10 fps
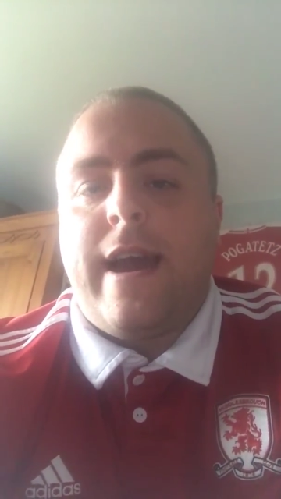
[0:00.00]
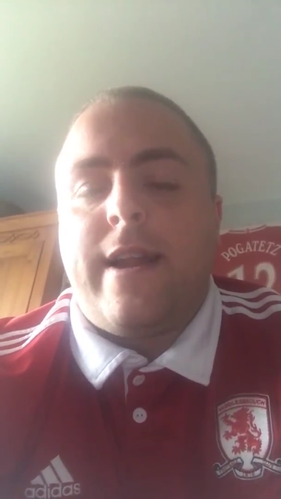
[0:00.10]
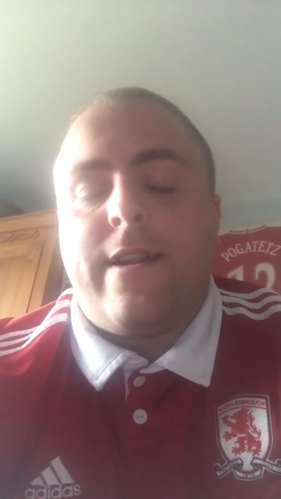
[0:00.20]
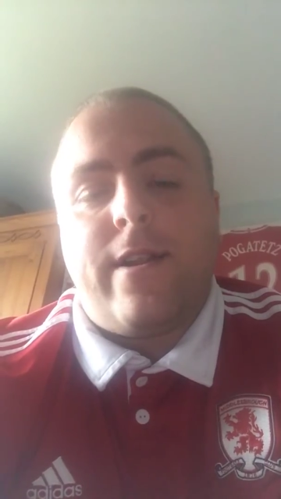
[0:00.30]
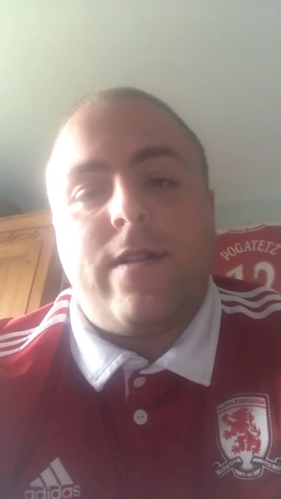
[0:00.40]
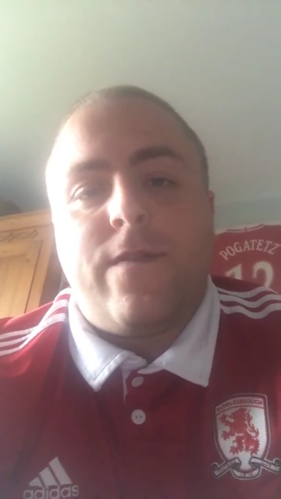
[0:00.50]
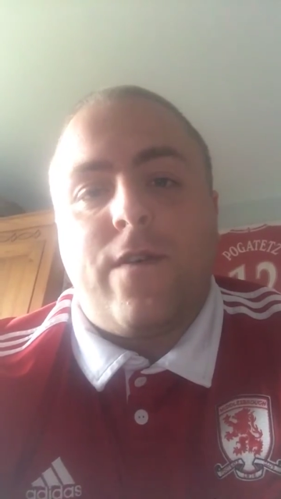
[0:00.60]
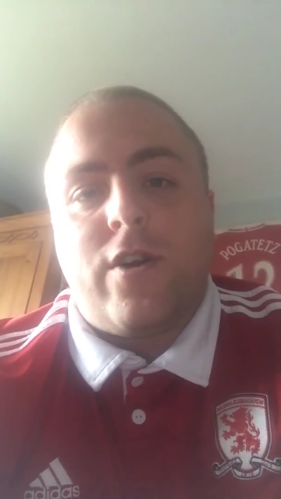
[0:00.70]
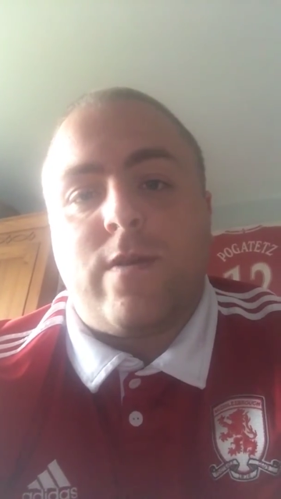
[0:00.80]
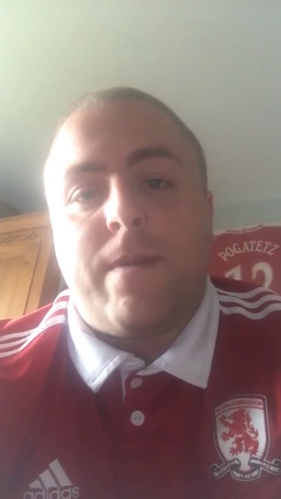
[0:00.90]
and, and the
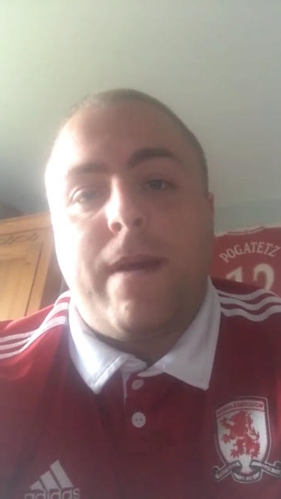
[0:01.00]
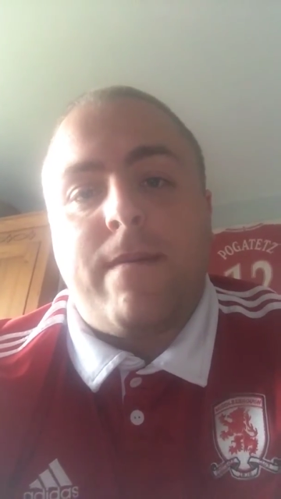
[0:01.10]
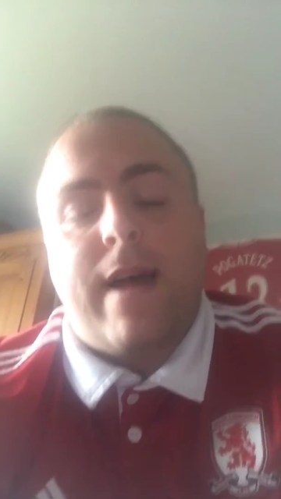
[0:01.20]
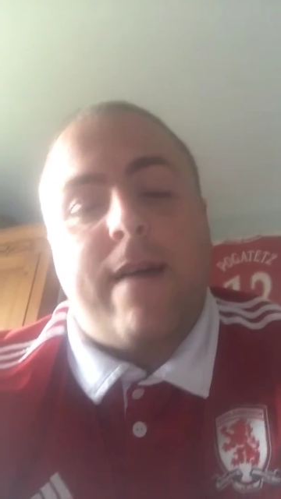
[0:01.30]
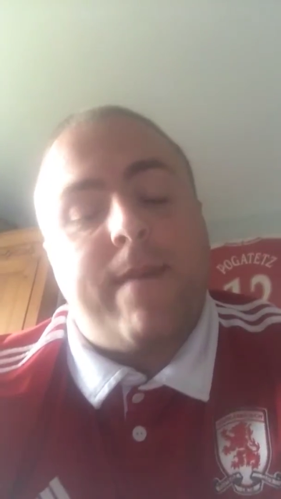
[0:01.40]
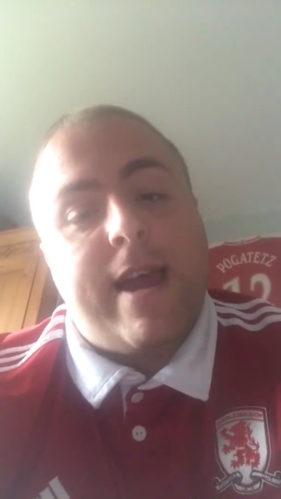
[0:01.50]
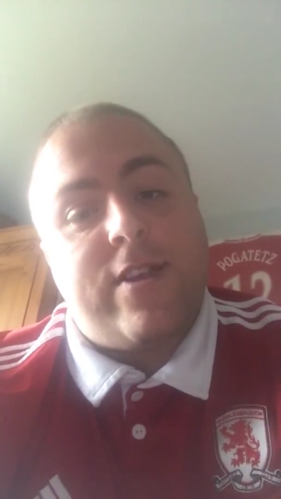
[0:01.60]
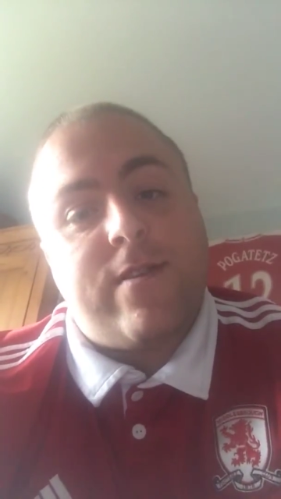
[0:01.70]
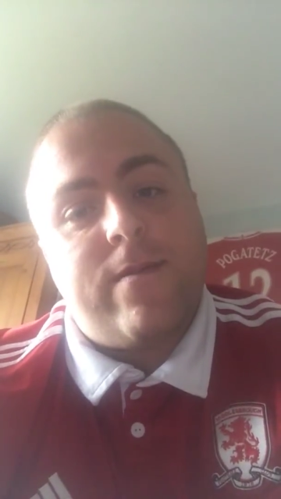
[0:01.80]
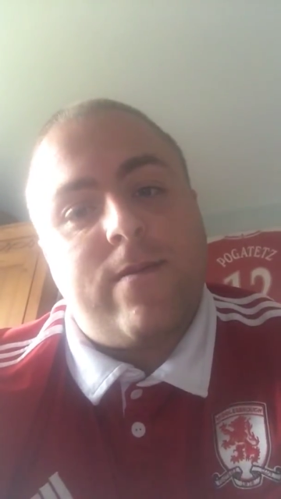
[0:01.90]
thoughts of the people that I've met
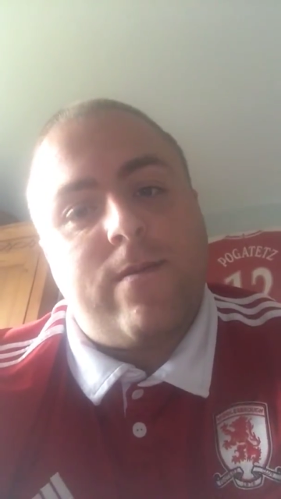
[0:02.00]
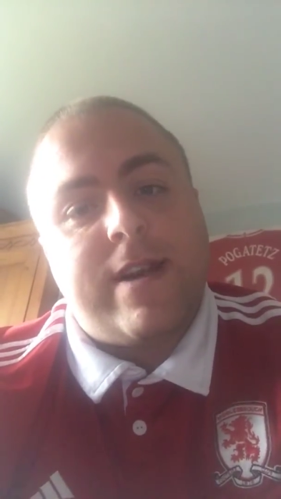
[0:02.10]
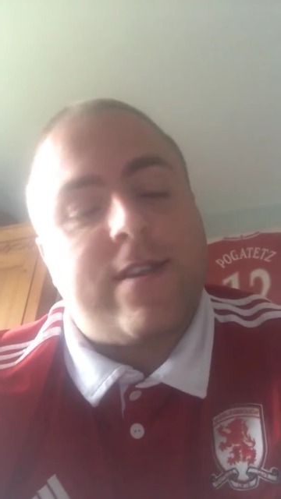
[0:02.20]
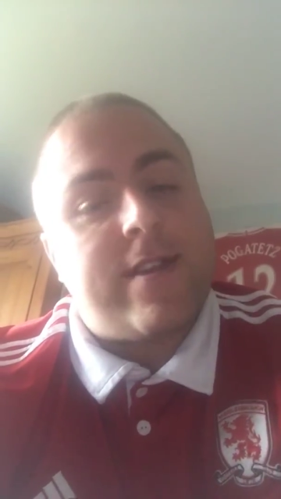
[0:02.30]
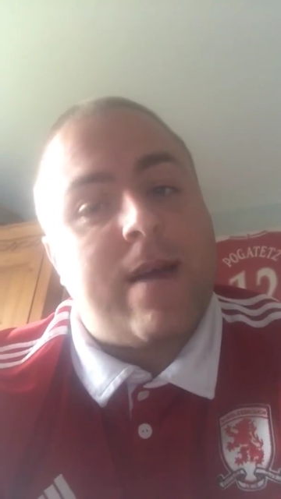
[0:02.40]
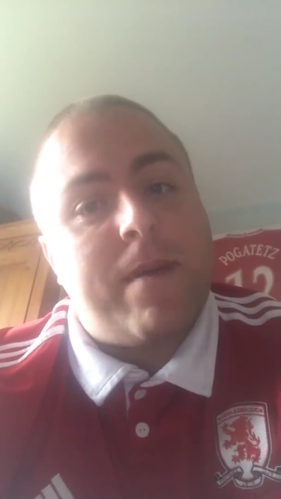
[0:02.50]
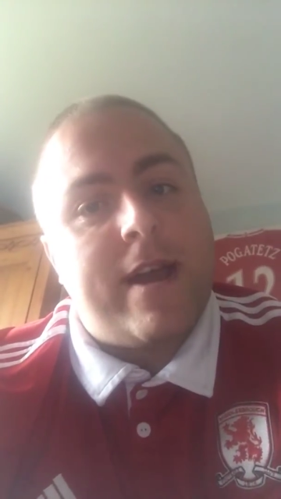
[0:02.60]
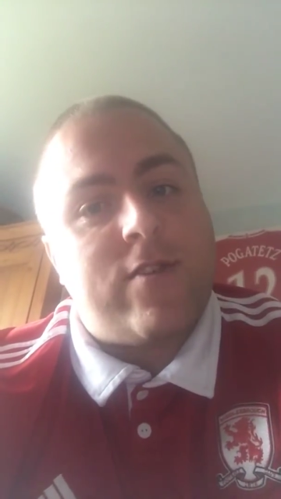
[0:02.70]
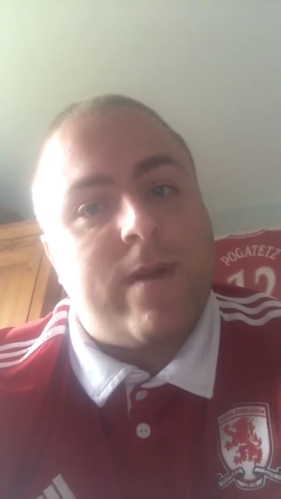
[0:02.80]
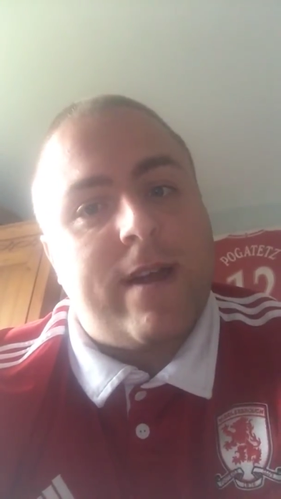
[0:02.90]
as wrestlers that I
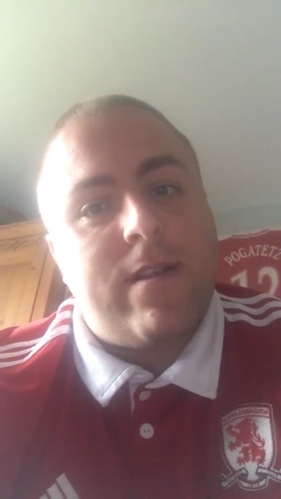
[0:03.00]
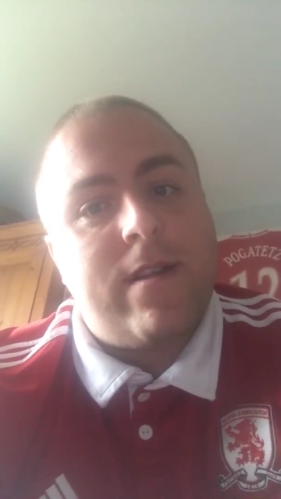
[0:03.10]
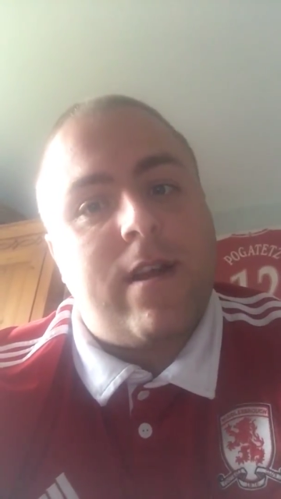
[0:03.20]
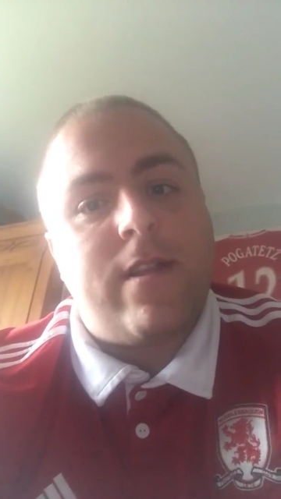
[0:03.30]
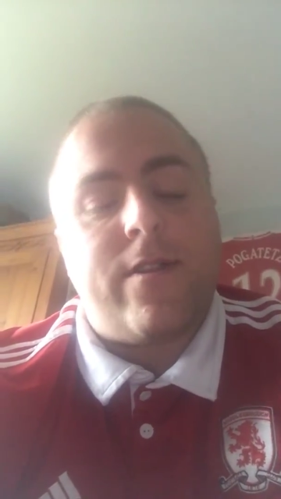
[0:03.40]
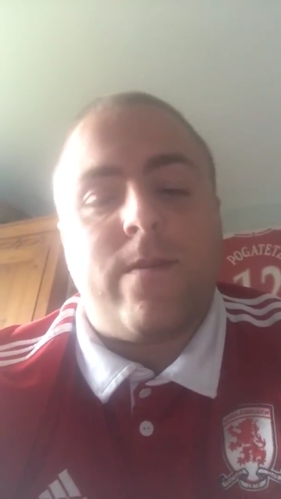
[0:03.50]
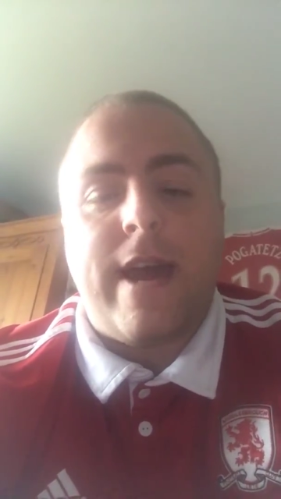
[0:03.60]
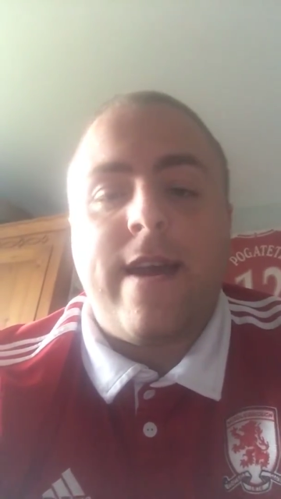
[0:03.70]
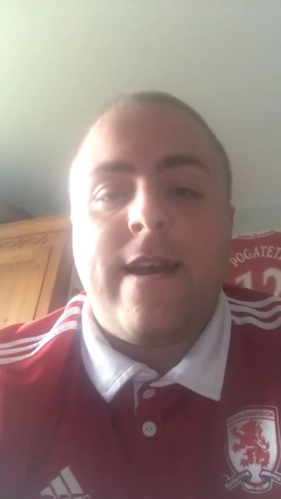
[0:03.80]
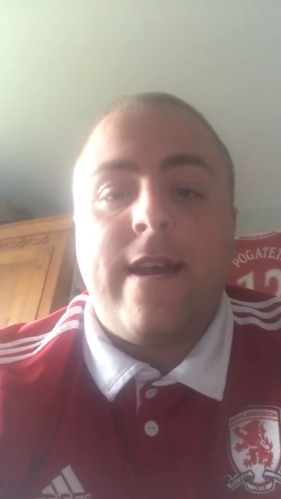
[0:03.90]
met as well along the
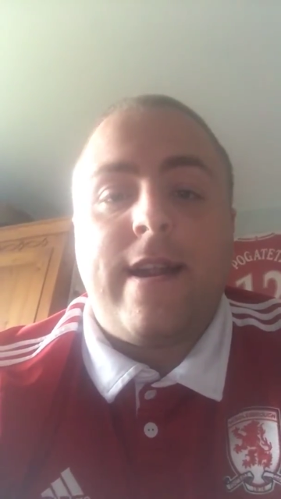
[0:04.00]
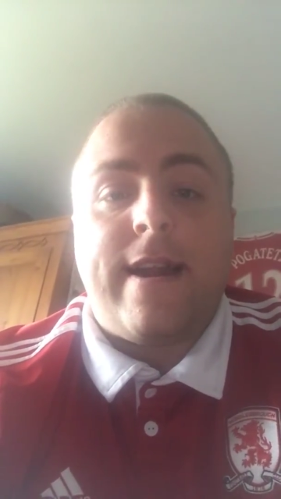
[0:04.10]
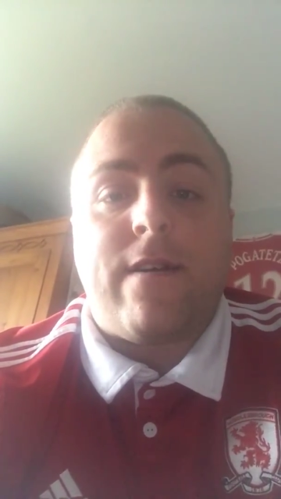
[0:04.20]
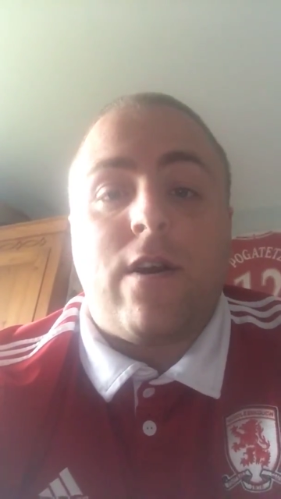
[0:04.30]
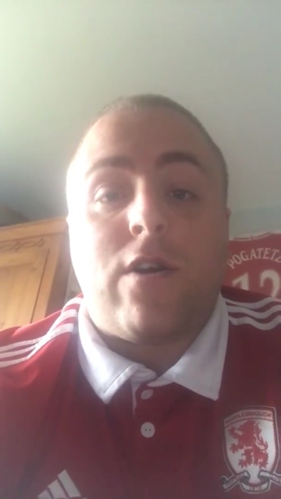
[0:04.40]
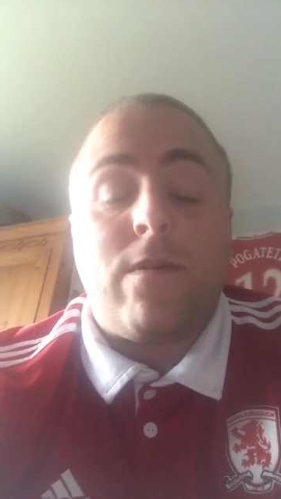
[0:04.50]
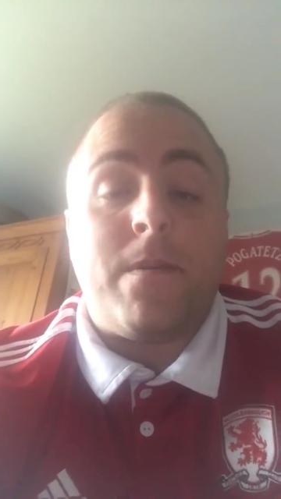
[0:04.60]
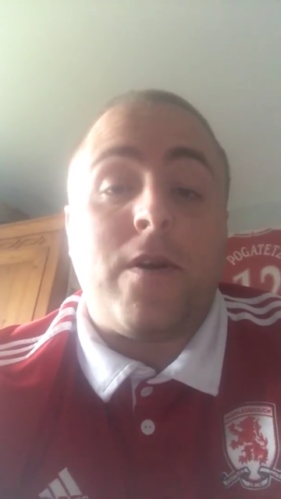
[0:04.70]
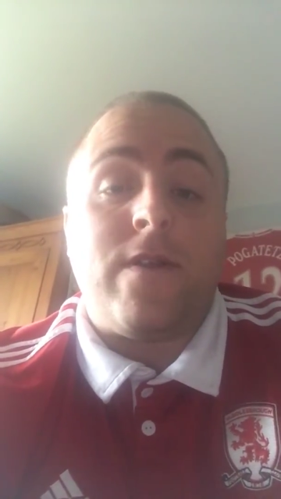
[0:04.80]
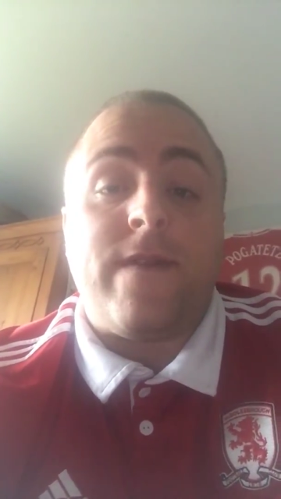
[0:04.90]
way. Then I've got a
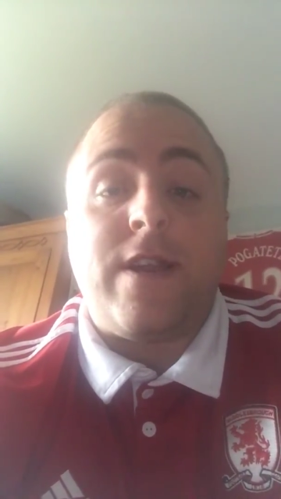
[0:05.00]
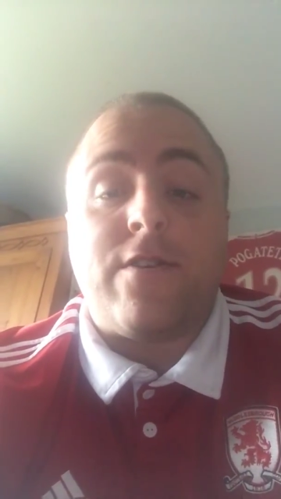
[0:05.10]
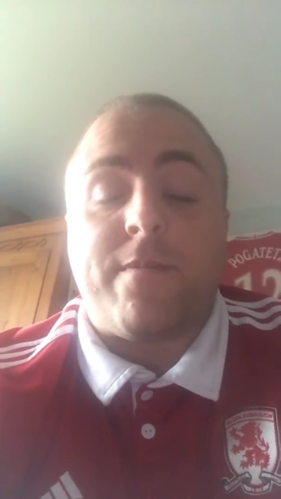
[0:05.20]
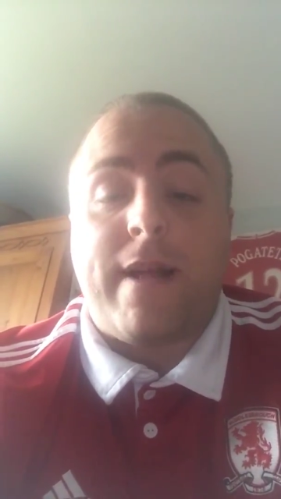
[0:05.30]
couple of other videos